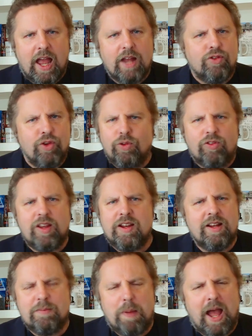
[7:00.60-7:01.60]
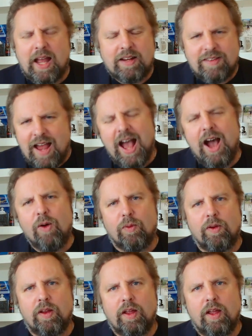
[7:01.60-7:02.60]
And Doocy didn't back
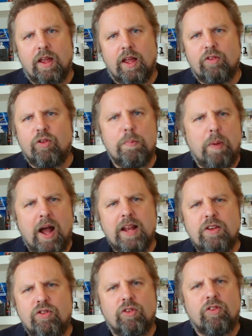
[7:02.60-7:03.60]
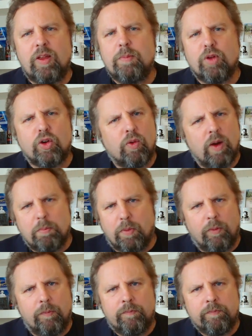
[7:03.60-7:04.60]
down. And so Biden just seemed to
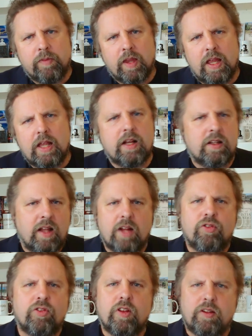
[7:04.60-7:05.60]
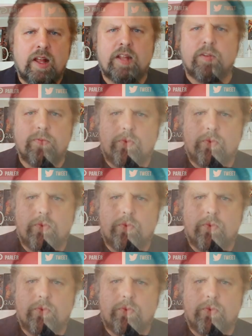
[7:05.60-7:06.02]
crumble. He clutched the leather